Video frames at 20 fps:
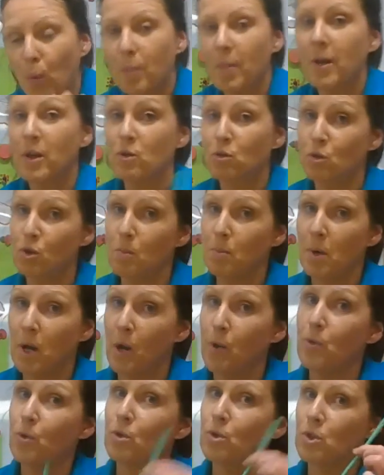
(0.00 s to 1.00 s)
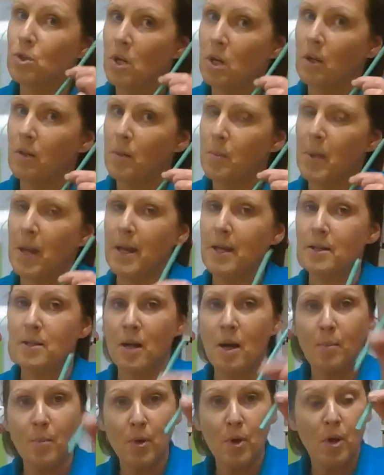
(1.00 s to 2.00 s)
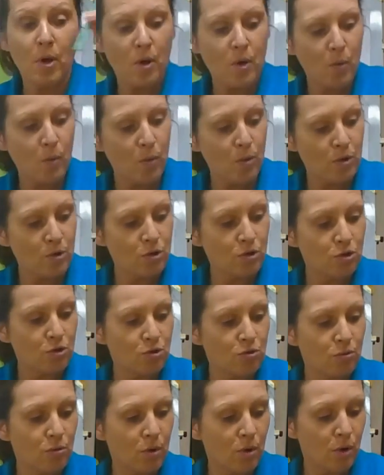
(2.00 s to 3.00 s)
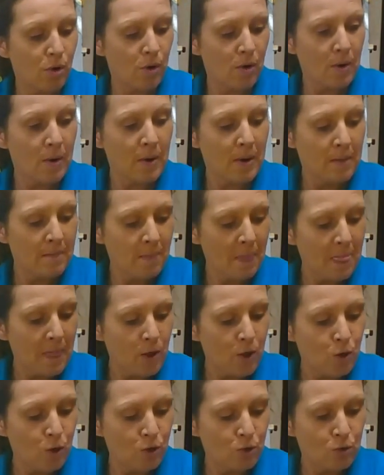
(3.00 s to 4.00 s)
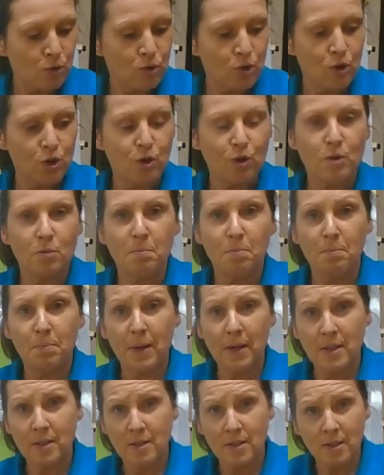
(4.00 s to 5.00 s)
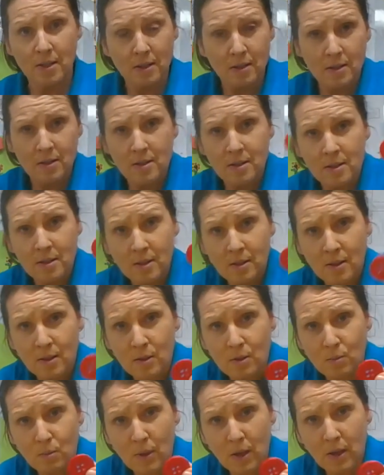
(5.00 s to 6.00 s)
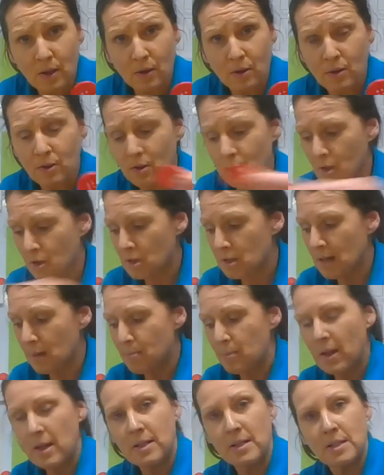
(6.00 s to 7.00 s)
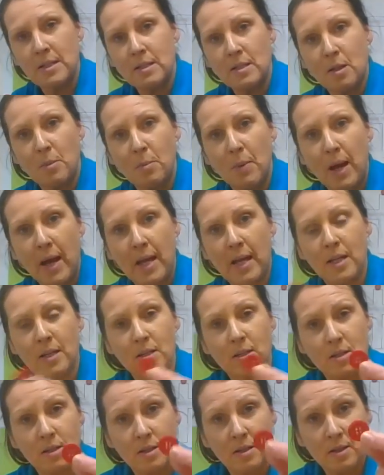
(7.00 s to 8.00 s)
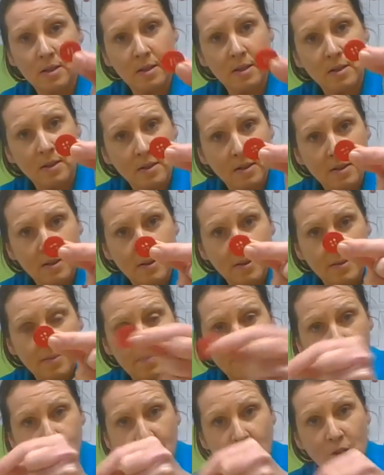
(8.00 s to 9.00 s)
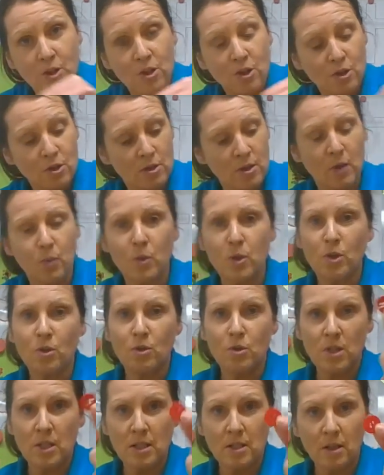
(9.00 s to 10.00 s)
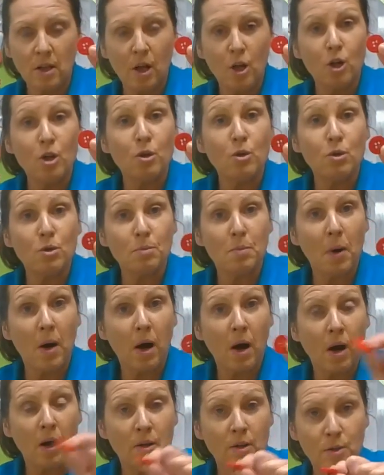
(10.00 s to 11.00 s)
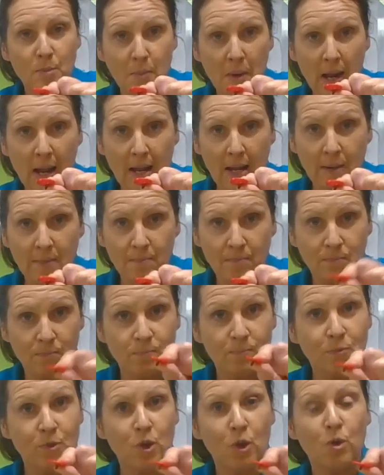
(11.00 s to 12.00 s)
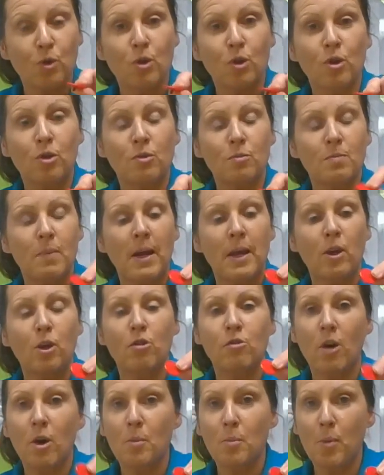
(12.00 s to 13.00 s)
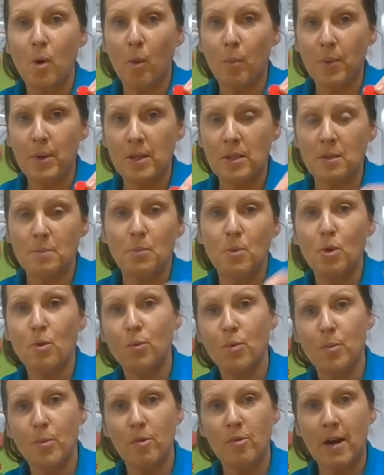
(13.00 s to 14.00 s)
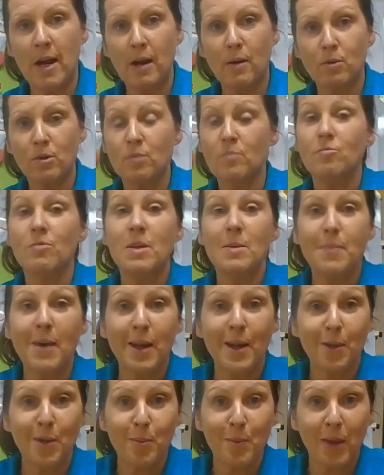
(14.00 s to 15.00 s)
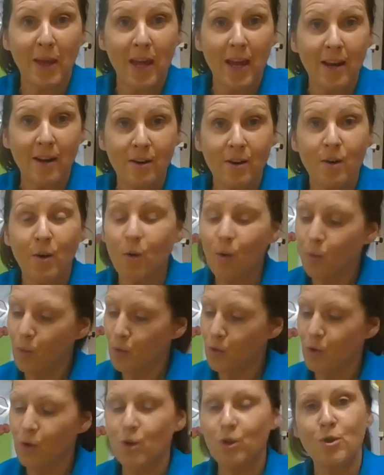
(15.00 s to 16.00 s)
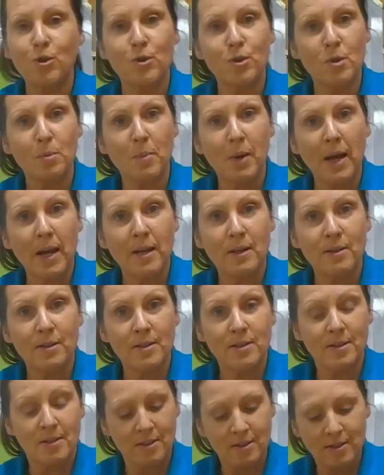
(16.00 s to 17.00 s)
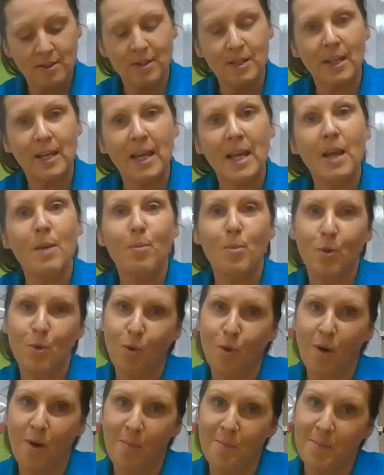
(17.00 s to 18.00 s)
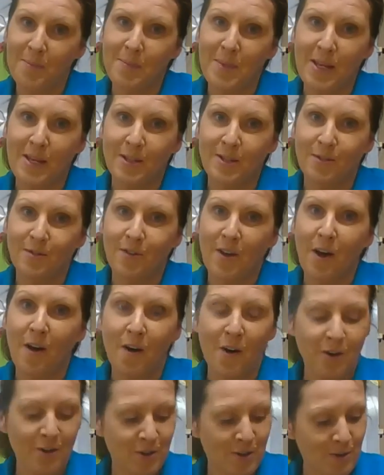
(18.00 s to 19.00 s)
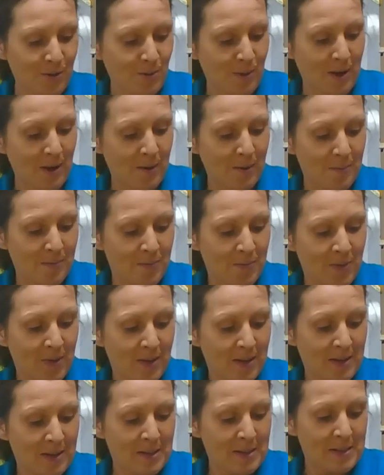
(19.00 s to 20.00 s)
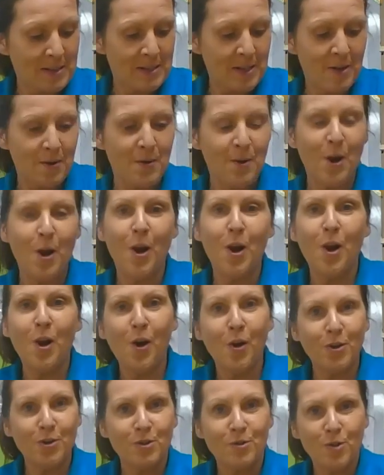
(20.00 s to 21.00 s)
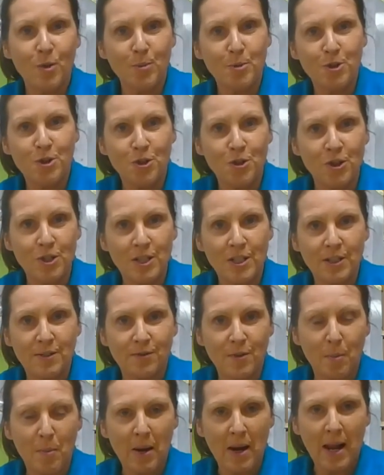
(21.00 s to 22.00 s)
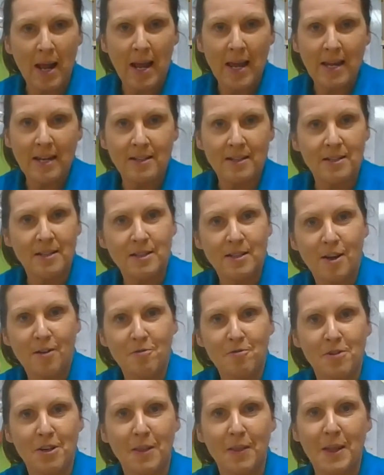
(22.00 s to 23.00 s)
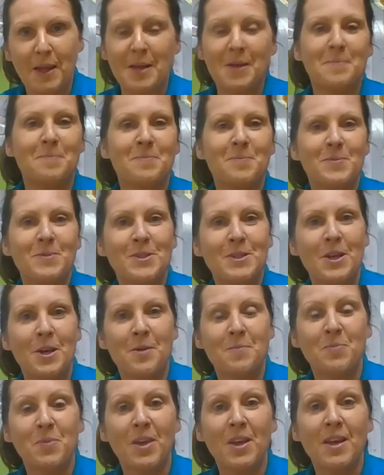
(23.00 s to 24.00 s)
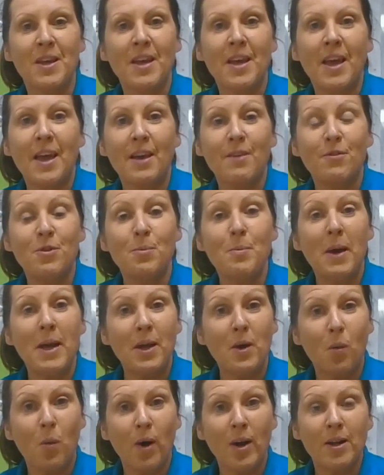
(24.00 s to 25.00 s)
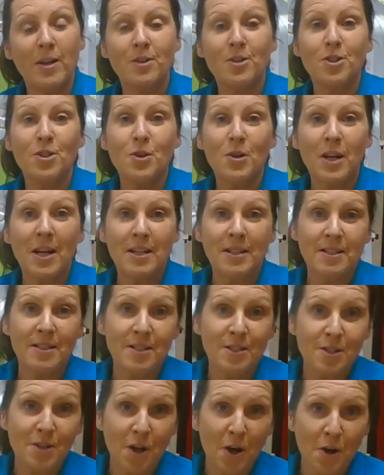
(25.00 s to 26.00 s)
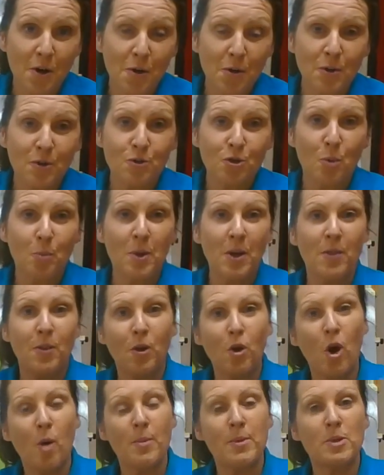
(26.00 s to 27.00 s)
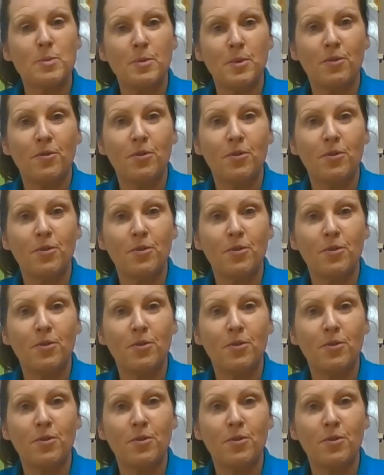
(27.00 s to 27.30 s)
Make sure you blow, not suck the paint up. With the straw, you could also use buttons as well. You could dab that into the paint and use that. We use these in our loose parts play. So you can make your own poppies and move them around and remake them again, or you can use the paint to keep your piece of art as well. So lots of opportunity for play and discovering there. So if you make one, do let us know. Drop it in the comments